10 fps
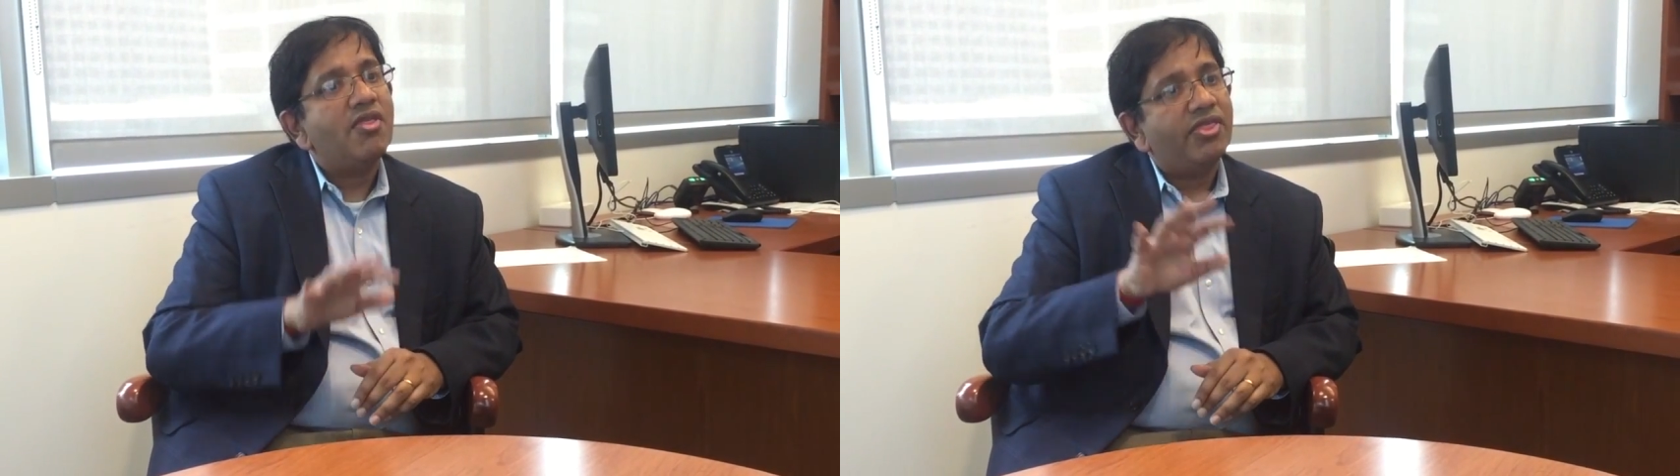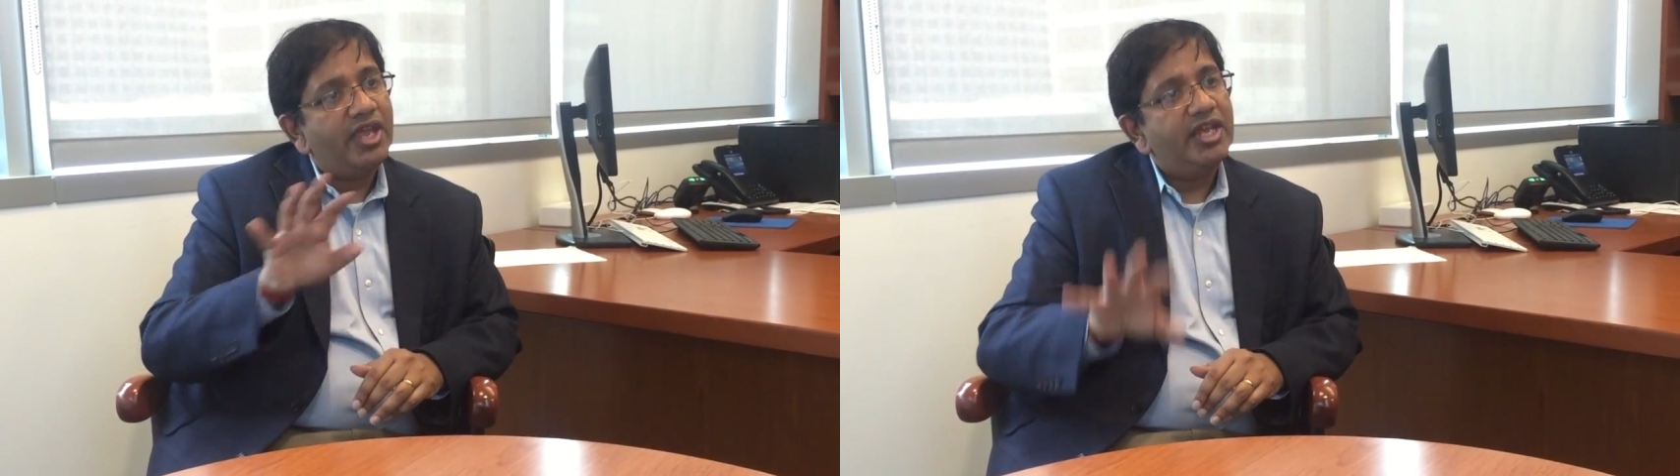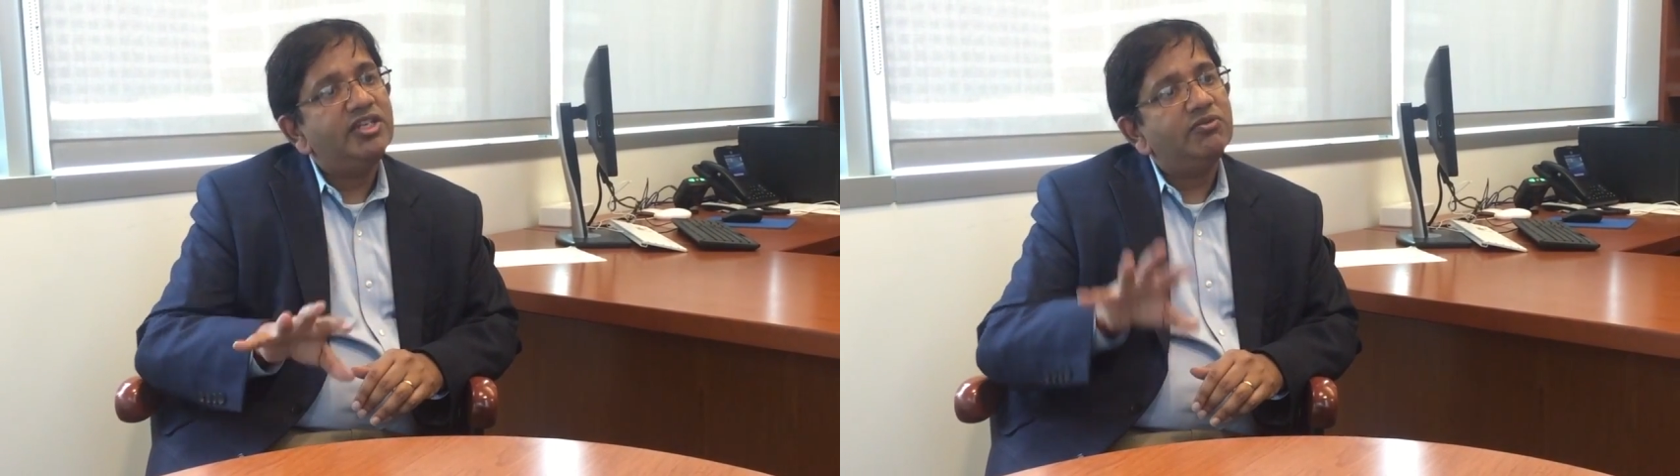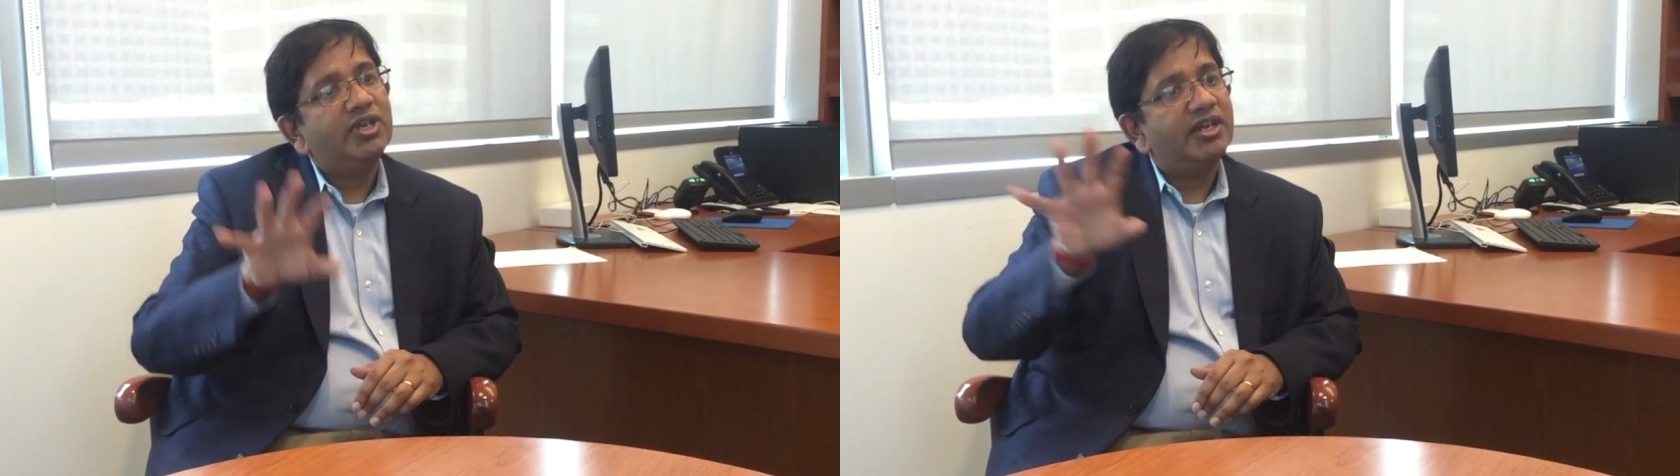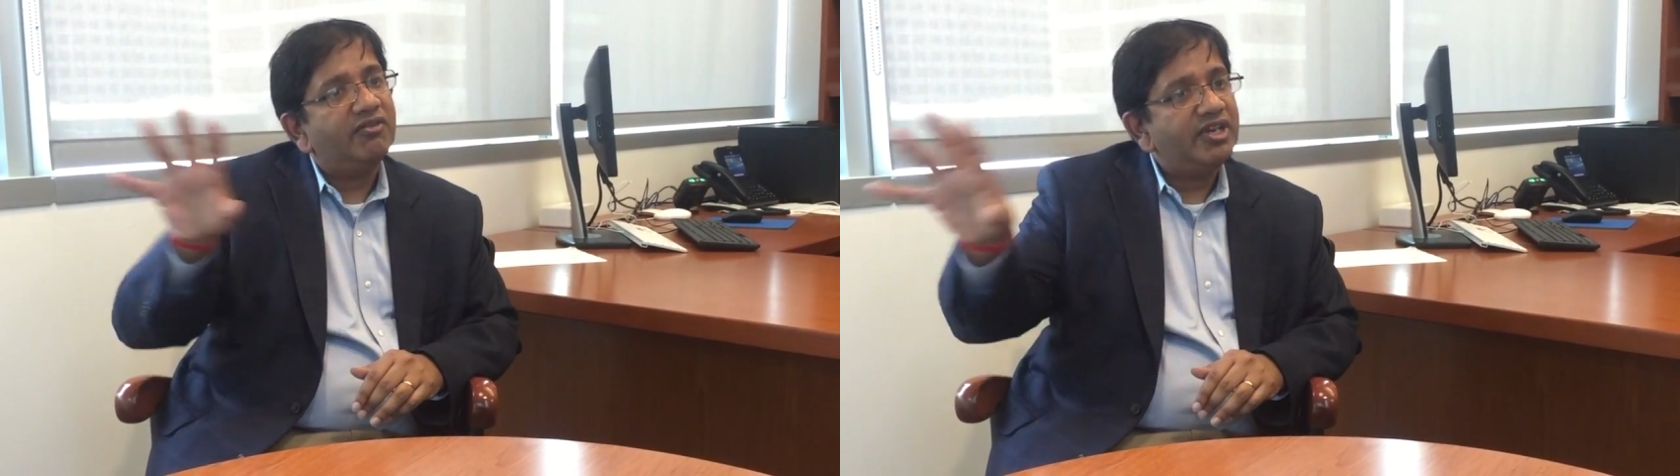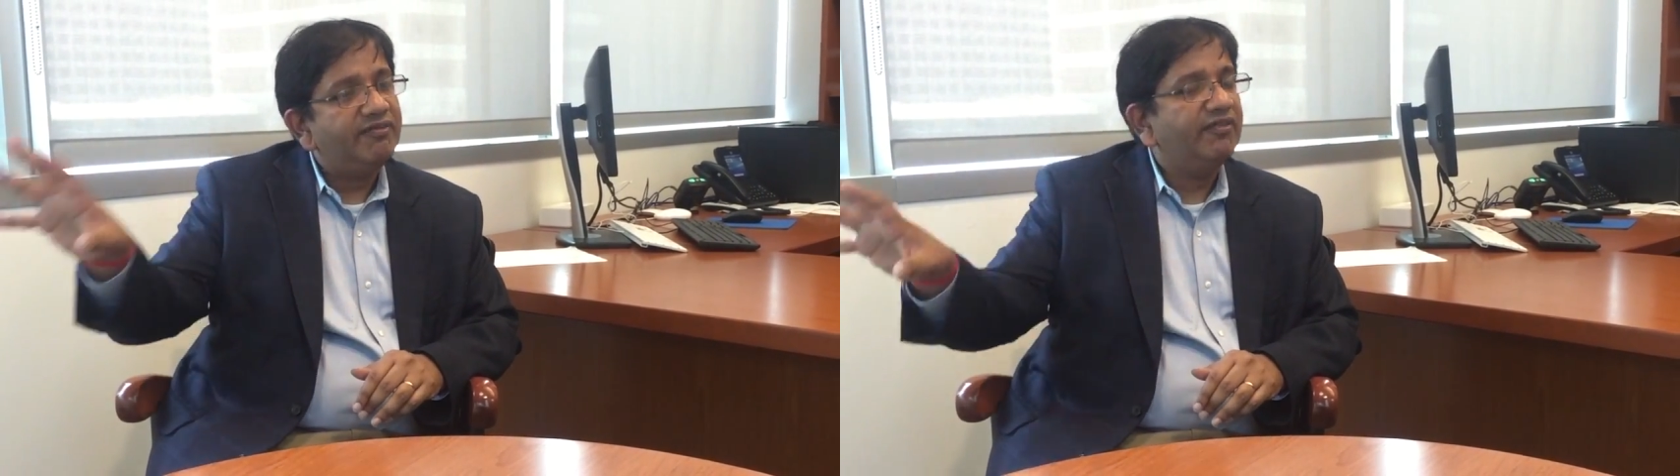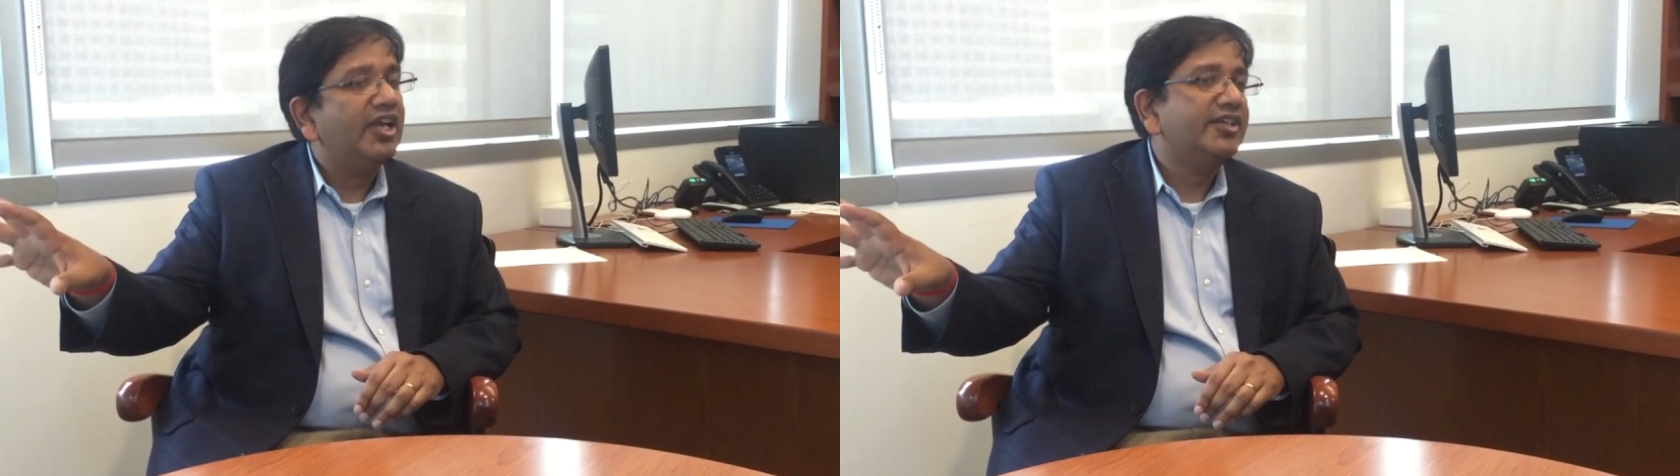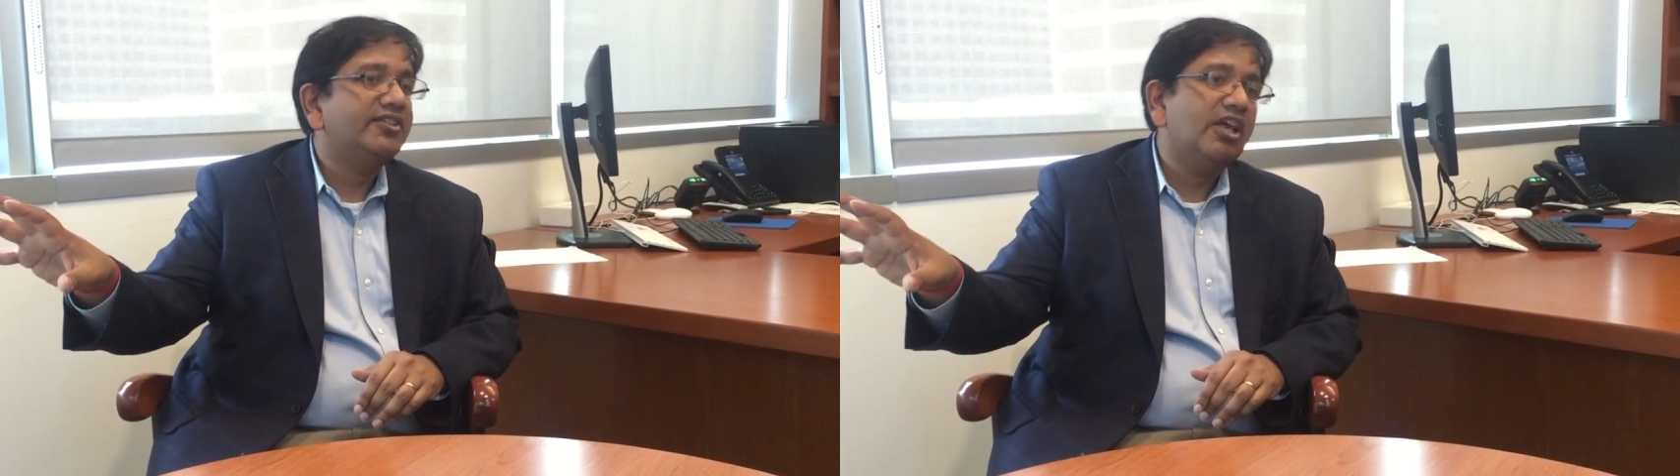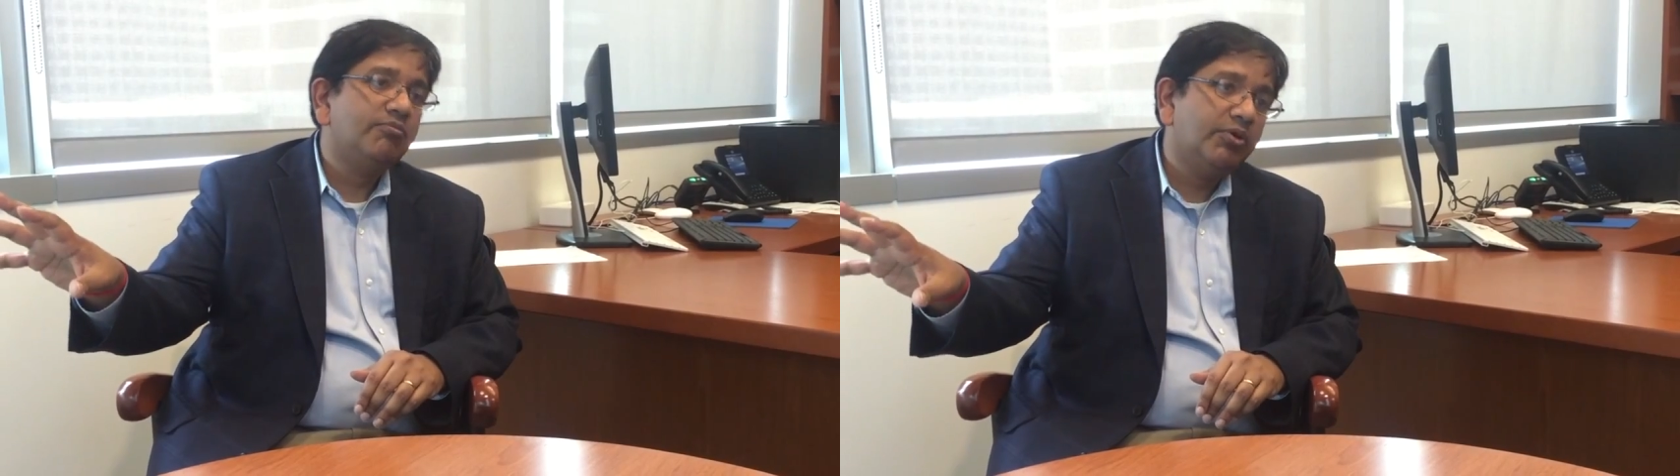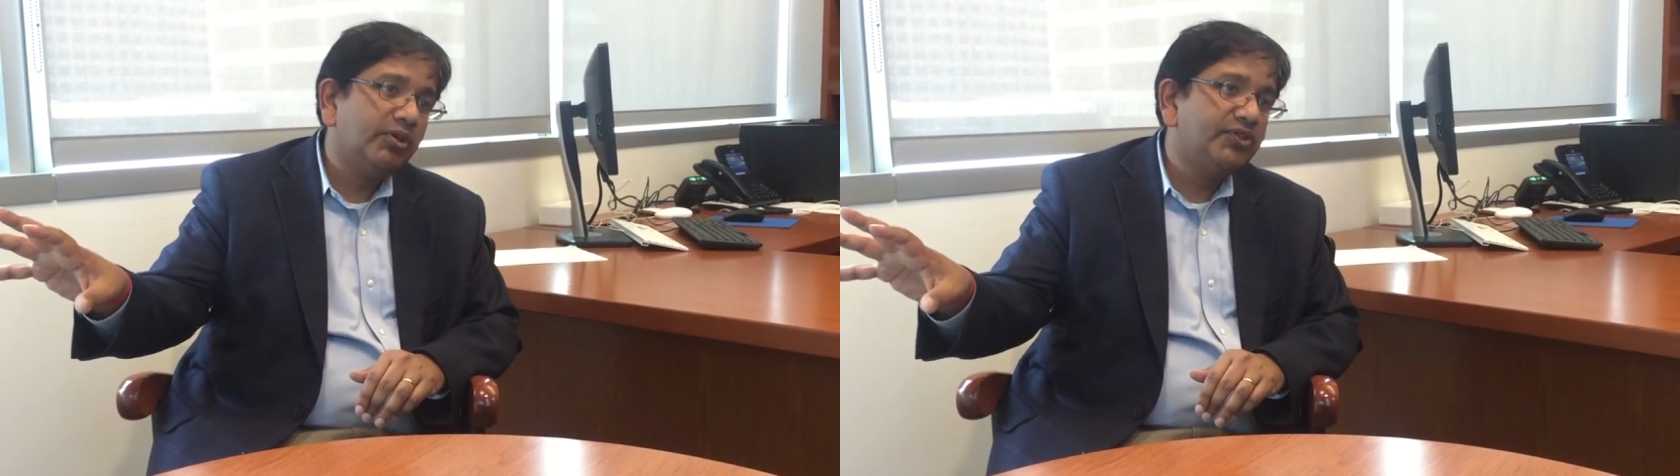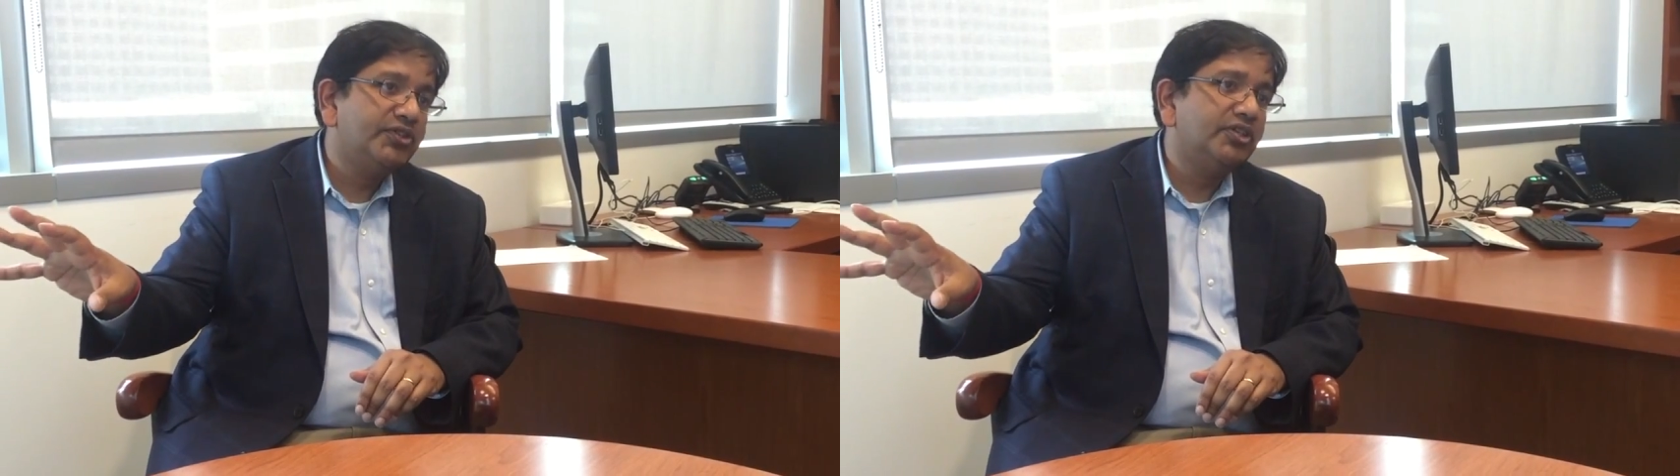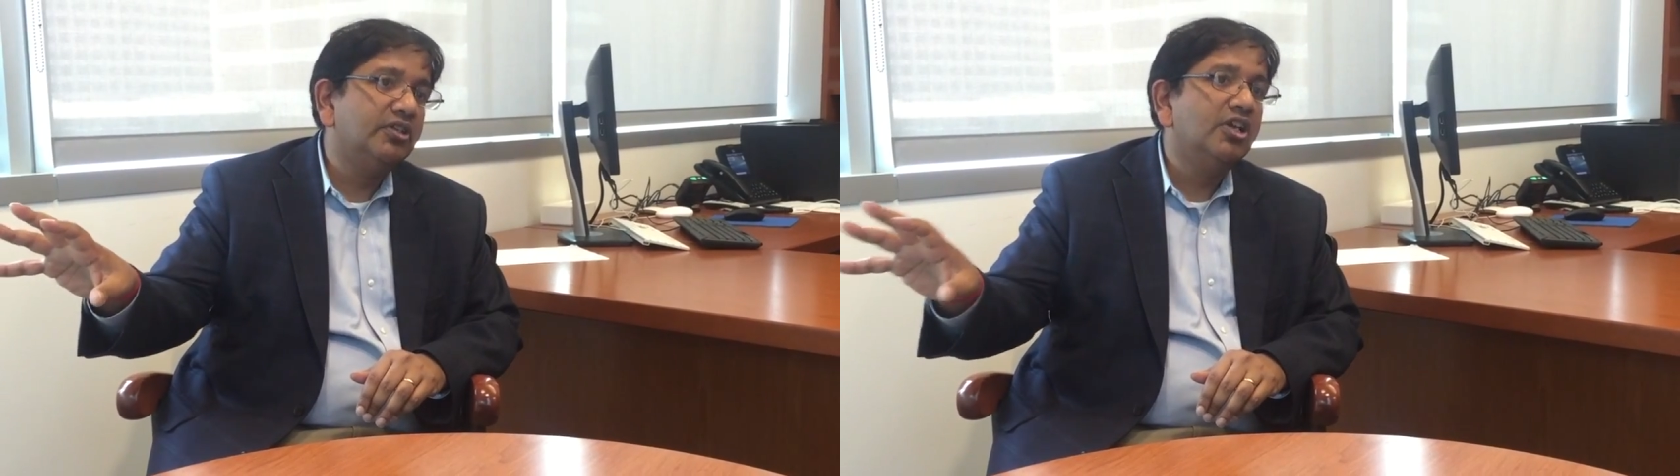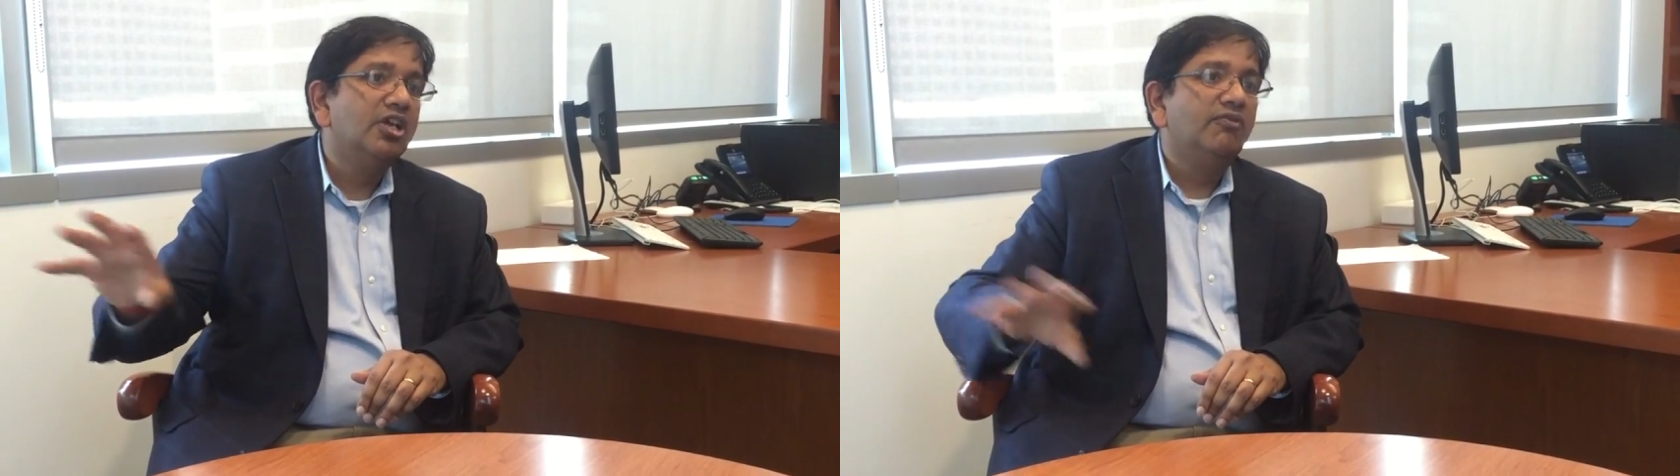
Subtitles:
then you can reflex that person